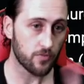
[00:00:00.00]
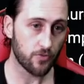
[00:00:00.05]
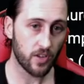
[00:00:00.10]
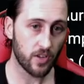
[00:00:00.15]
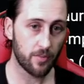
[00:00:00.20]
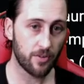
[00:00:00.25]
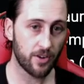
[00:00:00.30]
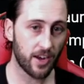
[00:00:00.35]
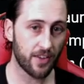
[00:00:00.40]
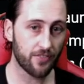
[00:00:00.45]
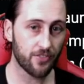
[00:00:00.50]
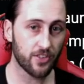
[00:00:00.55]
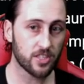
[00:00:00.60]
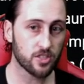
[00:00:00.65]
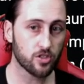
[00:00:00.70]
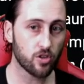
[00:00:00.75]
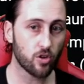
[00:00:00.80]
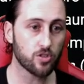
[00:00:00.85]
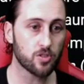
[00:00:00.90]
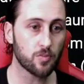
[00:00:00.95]
female
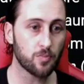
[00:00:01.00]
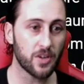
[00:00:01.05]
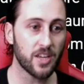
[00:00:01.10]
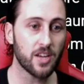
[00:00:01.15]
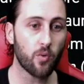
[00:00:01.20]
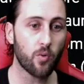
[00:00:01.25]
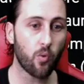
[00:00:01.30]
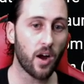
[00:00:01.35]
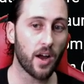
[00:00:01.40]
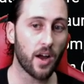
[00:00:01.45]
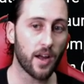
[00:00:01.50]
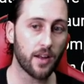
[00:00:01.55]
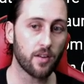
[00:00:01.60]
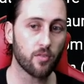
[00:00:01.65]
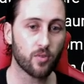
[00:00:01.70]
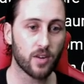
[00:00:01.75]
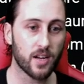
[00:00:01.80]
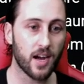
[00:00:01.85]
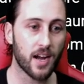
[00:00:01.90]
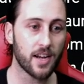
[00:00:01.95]
athletes told to be quiet
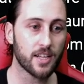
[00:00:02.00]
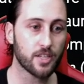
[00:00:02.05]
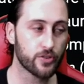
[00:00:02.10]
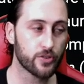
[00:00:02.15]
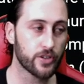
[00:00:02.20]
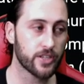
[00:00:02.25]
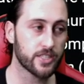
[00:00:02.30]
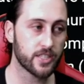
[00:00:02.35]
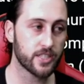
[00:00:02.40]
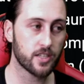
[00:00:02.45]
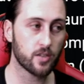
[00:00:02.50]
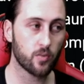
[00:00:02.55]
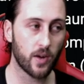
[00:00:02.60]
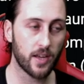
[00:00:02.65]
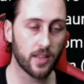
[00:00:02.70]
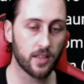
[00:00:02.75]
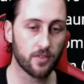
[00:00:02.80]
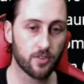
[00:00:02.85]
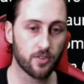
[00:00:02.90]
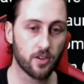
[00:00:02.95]
regarding transgender
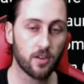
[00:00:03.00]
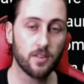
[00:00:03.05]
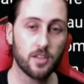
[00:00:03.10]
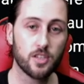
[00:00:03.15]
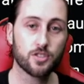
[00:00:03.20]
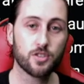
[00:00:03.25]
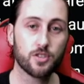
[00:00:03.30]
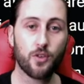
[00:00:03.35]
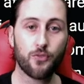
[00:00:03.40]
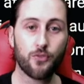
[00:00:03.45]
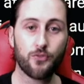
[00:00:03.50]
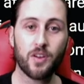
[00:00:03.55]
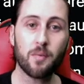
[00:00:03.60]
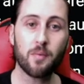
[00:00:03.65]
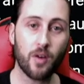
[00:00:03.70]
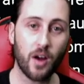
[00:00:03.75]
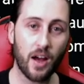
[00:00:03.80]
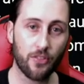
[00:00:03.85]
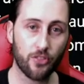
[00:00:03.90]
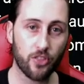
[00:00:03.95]
weightlifter, so the
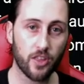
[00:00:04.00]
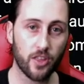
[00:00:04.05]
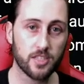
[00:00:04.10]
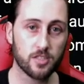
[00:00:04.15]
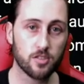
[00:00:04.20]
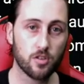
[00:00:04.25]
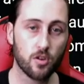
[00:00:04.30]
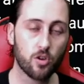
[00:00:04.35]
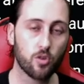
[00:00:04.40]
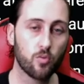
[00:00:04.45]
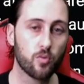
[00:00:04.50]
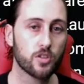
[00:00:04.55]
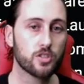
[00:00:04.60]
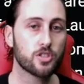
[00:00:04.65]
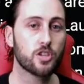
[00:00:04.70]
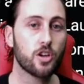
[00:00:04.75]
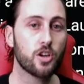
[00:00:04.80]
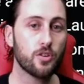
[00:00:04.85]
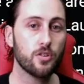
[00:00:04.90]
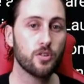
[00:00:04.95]
female athletes who wanted
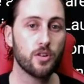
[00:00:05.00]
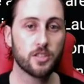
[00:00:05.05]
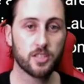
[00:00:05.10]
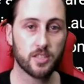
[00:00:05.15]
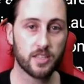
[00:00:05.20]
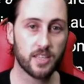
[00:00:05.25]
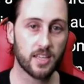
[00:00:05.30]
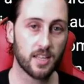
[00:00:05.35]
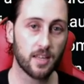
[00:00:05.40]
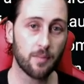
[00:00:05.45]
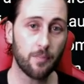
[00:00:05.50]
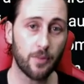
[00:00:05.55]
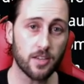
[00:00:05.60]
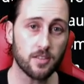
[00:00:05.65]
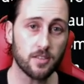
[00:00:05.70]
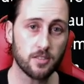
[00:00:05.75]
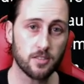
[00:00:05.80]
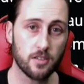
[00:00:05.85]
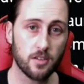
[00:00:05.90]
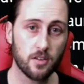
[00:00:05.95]
to go to the
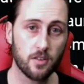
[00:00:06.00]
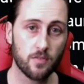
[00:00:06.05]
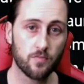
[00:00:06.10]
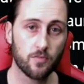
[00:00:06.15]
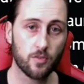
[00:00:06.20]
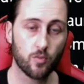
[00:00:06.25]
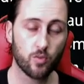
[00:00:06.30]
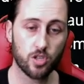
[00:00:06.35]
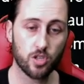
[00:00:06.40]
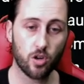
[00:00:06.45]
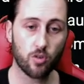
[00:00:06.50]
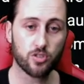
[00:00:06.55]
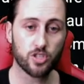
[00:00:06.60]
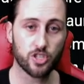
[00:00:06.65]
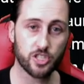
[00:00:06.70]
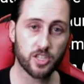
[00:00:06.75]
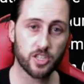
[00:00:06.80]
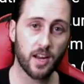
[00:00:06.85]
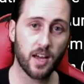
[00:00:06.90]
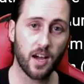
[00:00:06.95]
Olympics were told to
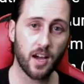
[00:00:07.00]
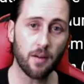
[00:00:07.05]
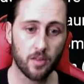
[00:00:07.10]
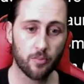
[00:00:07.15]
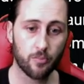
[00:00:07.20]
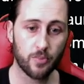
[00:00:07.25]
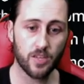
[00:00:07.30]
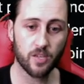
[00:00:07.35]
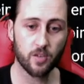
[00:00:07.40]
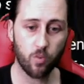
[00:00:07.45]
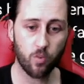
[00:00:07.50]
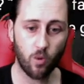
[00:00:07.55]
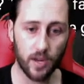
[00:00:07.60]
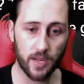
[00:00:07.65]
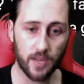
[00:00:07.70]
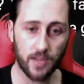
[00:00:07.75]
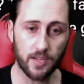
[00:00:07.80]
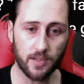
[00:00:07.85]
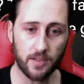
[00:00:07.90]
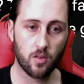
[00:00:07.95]
shut up, be
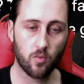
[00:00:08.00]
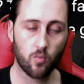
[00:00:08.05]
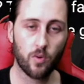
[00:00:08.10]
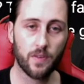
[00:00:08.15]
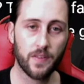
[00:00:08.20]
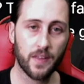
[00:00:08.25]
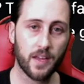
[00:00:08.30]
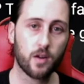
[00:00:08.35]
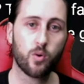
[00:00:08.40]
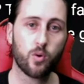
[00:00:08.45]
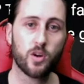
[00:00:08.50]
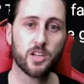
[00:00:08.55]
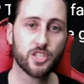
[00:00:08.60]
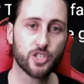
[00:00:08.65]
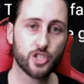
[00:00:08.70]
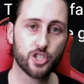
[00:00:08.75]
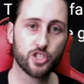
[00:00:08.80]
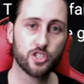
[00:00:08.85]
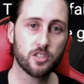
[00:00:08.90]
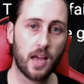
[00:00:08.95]
quiet when they
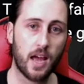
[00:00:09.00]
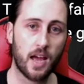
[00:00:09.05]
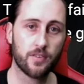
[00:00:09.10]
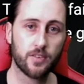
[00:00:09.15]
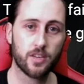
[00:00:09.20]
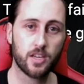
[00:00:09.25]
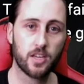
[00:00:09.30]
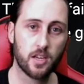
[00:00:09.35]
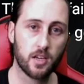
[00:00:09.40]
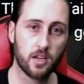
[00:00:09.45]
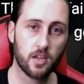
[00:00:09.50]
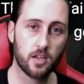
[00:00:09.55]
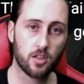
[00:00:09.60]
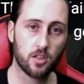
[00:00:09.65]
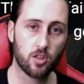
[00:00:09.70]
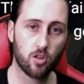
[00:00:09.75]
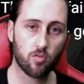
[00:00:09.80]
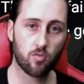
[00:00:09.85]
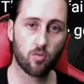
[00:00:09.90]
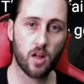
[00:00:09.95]
questioned having
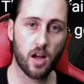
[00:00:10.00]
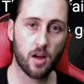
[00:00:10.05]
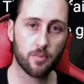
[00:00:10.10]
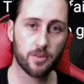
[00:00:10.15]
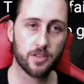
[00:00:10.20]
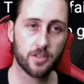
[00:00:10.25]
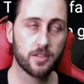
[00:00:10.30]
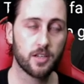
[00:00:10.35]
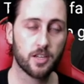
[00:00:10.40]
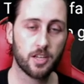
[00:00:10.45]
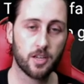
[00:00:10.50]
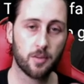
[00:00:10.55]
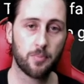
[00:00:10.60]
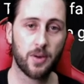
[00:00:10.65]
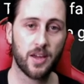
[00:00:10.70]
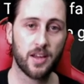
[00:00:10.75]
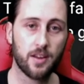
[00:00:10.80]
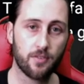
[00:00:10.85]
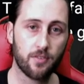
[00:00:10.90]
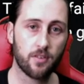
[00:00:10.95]
Laurel Hubbard
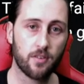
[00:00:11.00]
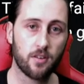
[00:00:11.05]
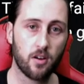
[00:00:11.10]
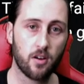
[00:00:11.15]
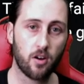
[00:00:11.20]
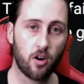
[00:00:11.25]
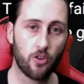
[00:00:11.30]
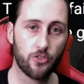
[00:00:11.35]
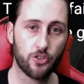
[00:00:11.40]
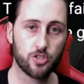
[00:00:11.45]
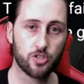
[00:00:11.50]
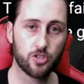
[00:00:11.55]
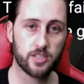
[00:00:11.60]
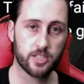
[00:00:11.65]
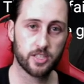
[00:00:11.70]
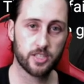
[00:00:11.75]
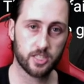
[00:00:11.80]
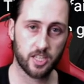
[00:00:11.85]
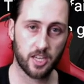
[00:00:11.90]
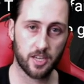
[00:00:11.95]
compete on the New
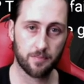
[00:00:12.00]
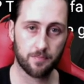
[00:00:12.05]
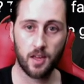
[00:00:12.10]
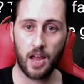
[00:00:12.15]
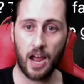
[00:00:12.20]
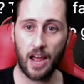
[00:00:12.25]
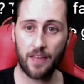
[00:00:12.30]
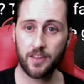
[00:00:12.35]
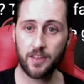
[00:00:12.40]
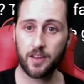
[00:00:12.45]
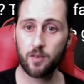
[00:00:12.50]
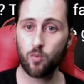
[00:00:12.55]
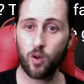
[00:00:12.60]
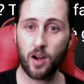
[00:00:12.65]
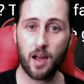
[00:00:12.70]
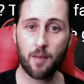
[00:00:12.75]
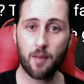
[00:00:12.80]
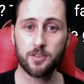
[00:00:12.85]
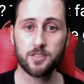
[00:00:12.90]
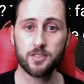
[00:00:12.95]
Zealand team. And then
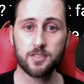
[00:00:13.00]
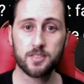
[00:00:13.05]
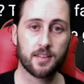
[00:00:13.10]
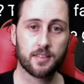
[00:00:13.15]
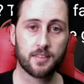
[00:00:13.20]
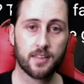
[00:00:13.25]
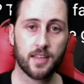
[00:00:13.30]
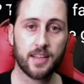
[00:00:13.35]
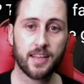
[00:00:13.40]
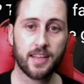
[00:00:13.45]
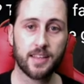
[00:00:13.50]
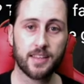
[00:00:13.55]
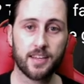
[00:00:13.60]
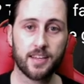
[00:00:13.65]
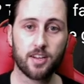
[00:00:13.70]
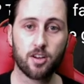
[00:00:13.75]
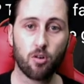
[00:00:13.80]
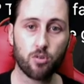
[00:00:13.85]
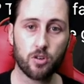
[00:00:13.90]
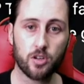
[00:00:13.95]
what happens? They get their
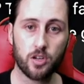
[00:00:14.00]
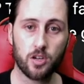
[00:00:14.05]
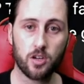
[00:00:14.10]
golden